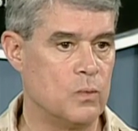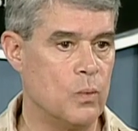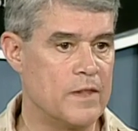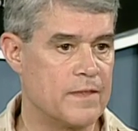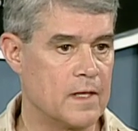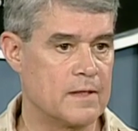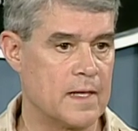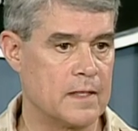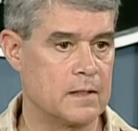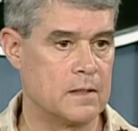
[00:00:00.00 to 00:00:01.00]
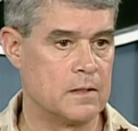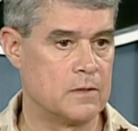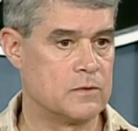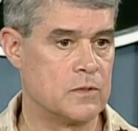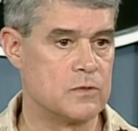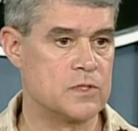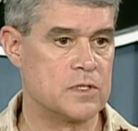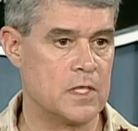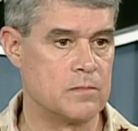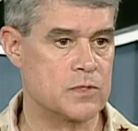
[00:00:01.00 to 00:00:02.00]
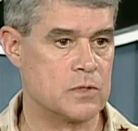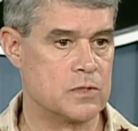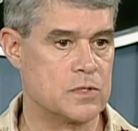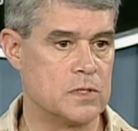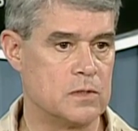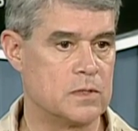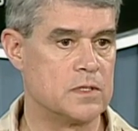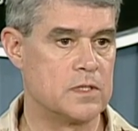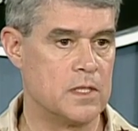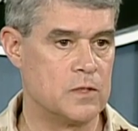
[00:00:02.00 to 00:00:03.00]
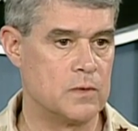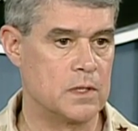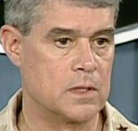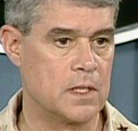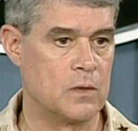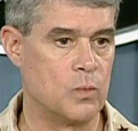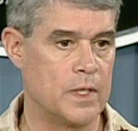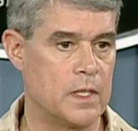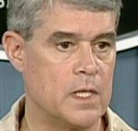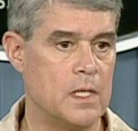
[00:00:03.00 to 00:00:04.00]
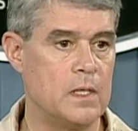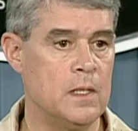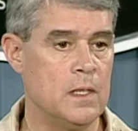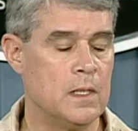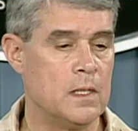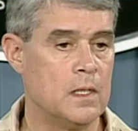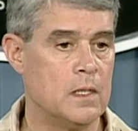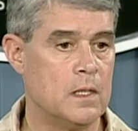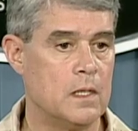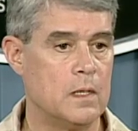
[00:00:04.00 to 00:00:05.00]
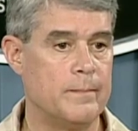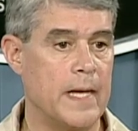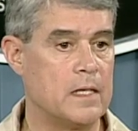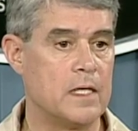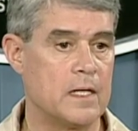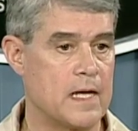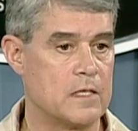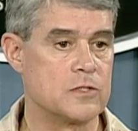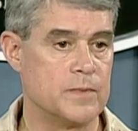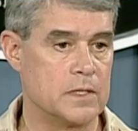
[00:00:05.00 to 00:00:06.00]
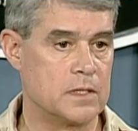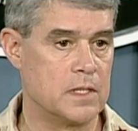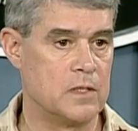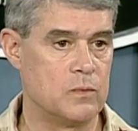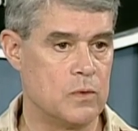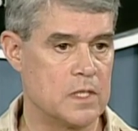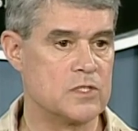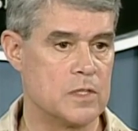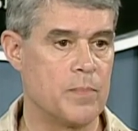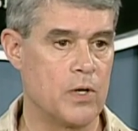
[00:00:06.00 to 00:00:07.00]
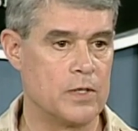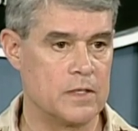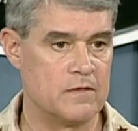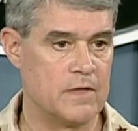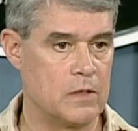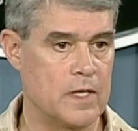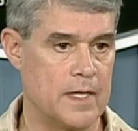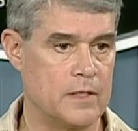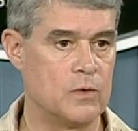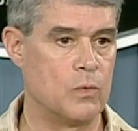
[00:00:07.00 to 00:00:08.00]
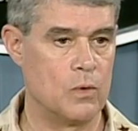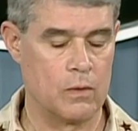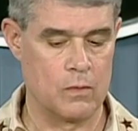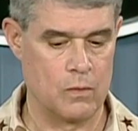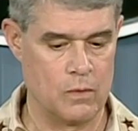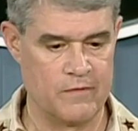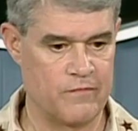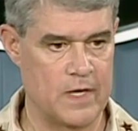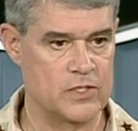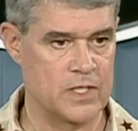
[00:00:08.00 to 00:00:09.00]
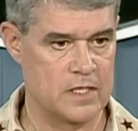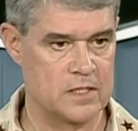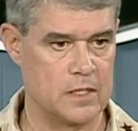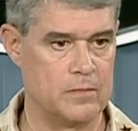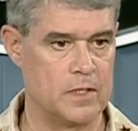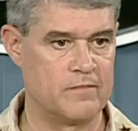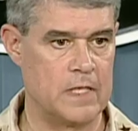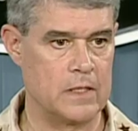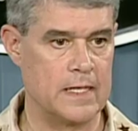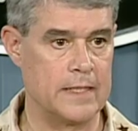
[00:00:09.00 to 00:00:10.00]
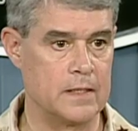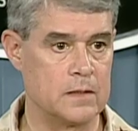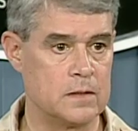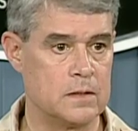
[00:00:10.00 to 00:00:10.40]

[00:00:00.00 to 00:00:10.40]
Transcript: We think that is those attempts are still continuing. And when he uh, made the announcement that he was a part of Al Qaeda or, or a franchise element of Al Qaeda,